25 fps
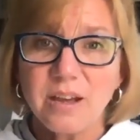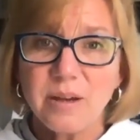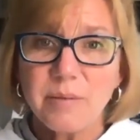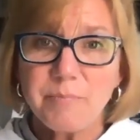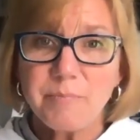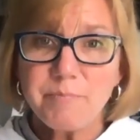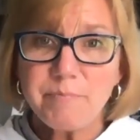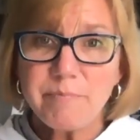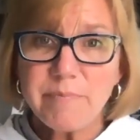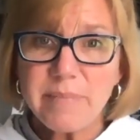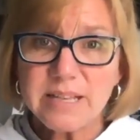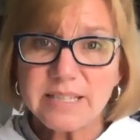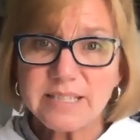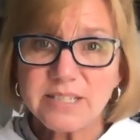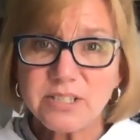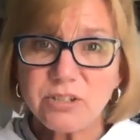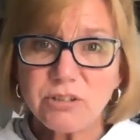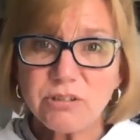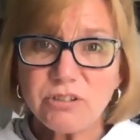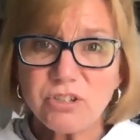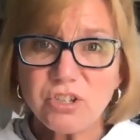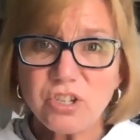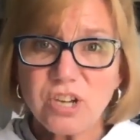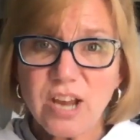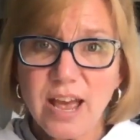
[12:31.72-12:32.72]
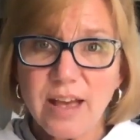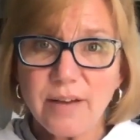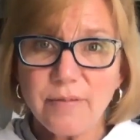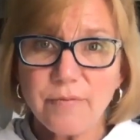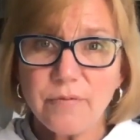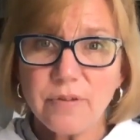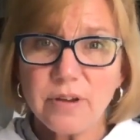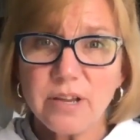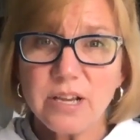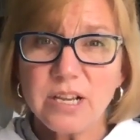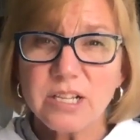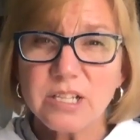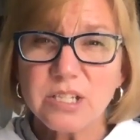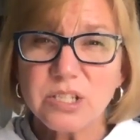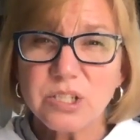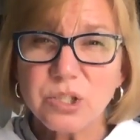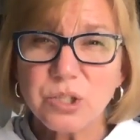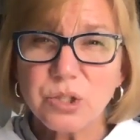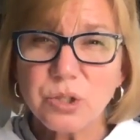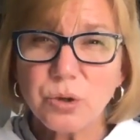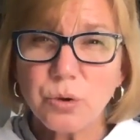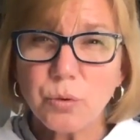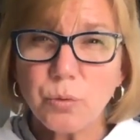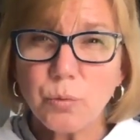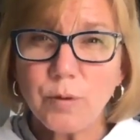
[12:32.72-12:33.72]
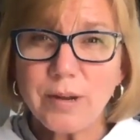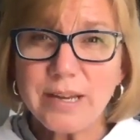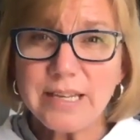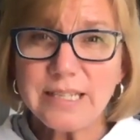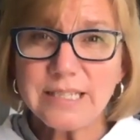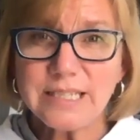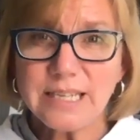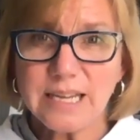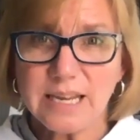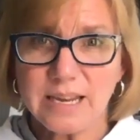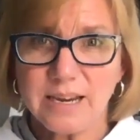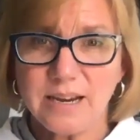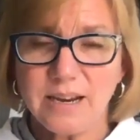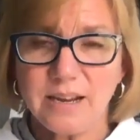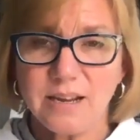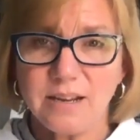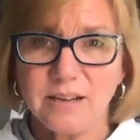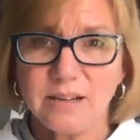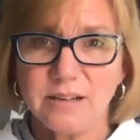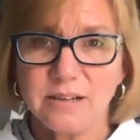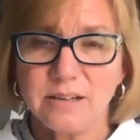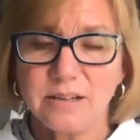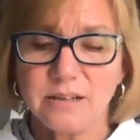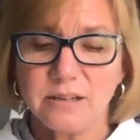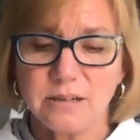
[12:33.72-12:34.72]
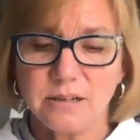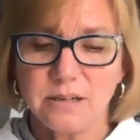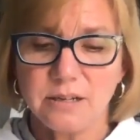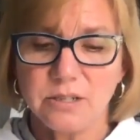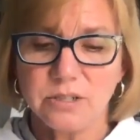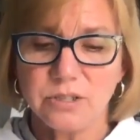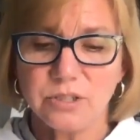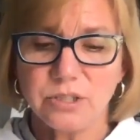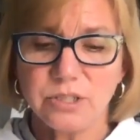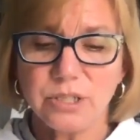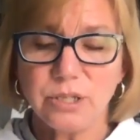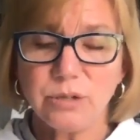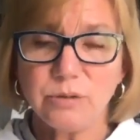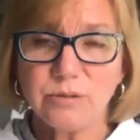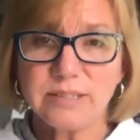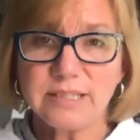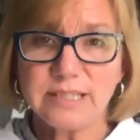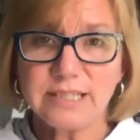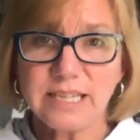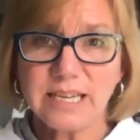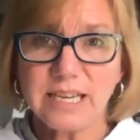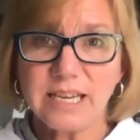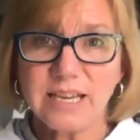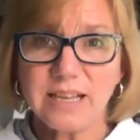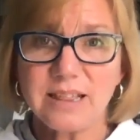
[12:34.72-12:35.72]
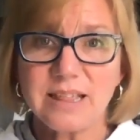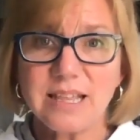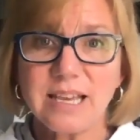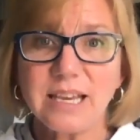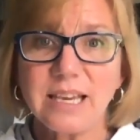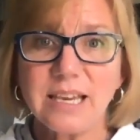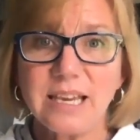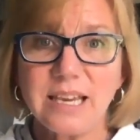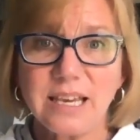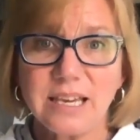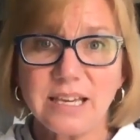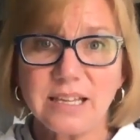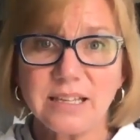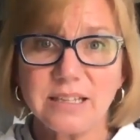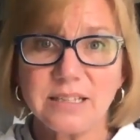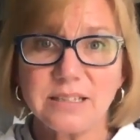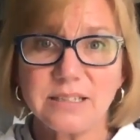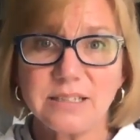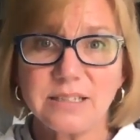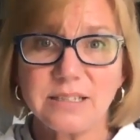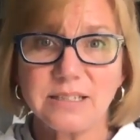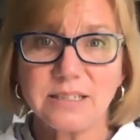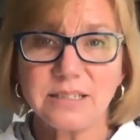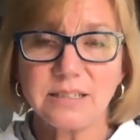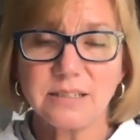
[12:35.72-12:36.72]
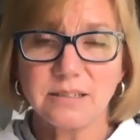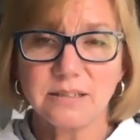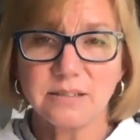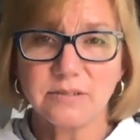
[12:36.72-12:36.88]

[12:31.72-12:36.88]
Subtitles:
Mr. Jeff squinted to see the kids.